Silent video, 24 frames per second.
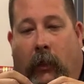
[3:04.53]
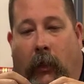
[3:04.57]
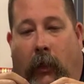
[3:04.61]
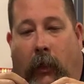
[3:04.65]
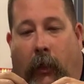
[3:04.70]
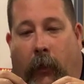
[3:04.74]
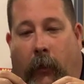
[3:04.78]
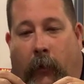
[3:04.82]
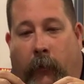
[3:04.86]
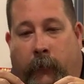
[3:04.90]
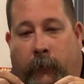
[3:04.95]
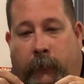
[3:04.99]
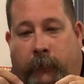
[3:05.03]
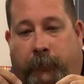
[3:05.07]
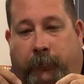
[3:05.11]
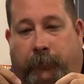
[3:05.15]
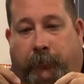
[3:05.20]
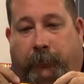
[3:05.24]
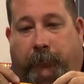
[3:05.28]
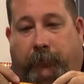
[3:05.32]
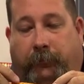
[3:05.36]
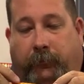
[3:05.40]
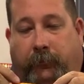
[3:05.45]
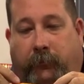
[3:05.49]

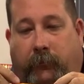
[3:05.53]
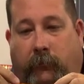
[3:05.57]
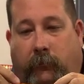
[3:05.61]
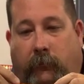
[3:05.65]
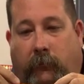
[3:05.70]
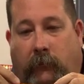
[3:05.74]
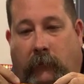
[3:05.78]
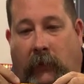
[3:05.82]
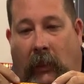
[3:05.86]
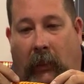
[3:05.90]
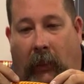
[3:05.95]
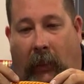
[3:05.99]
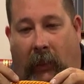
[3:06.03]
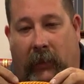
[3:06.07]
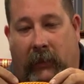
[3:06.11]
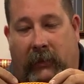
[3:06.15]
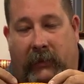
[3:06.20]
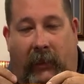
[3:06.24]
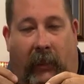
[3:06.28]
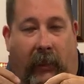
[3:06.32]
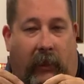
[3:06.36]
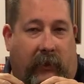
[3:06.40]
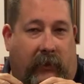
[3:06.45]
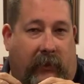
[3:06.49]
Like I said,